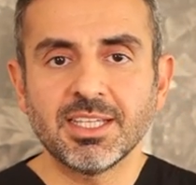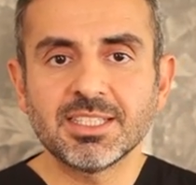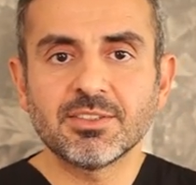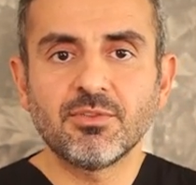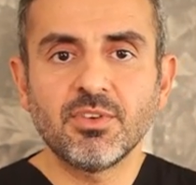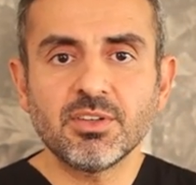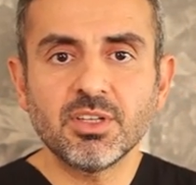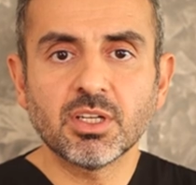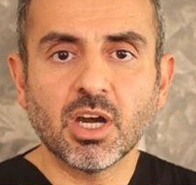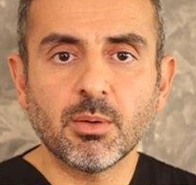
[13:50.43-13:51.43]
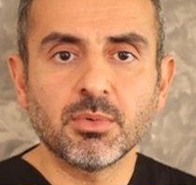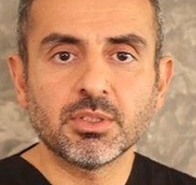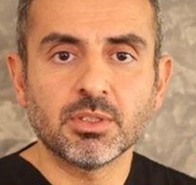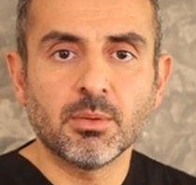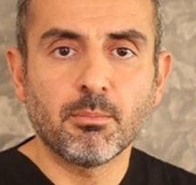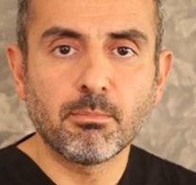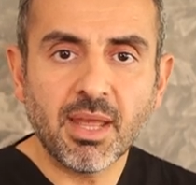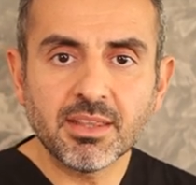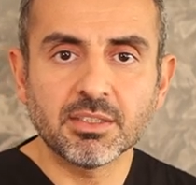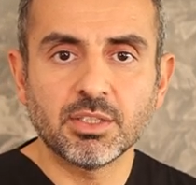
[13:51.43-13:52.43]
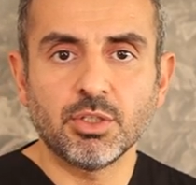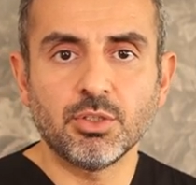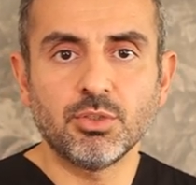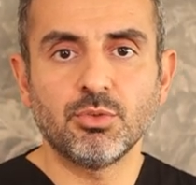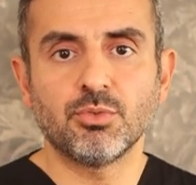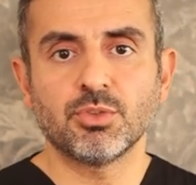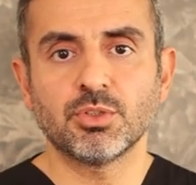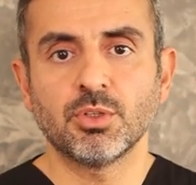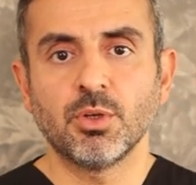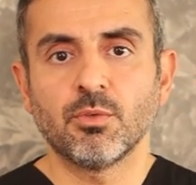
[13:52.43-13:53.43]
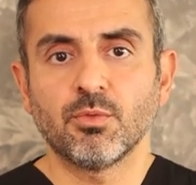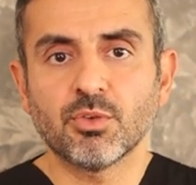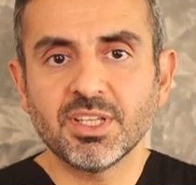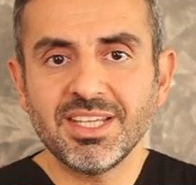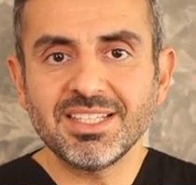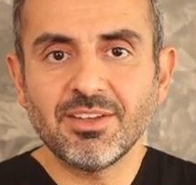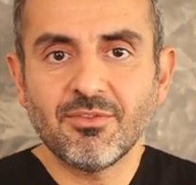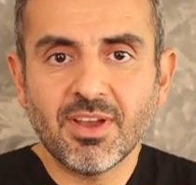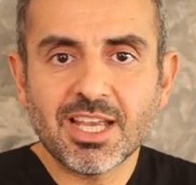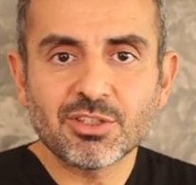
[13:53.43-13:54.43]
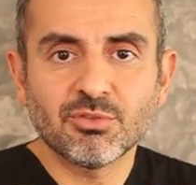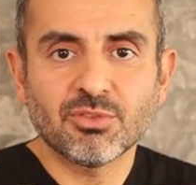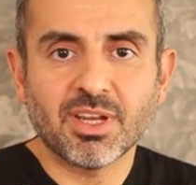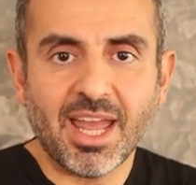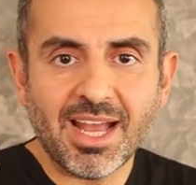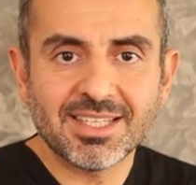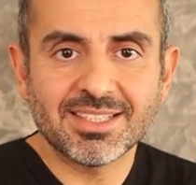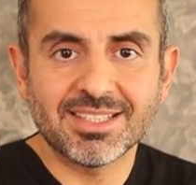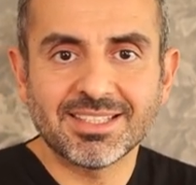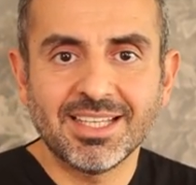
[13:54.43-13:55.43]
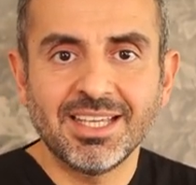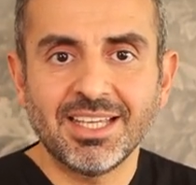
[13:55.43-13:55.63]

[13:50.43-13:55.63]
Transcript: is a very common method used for easy vascular access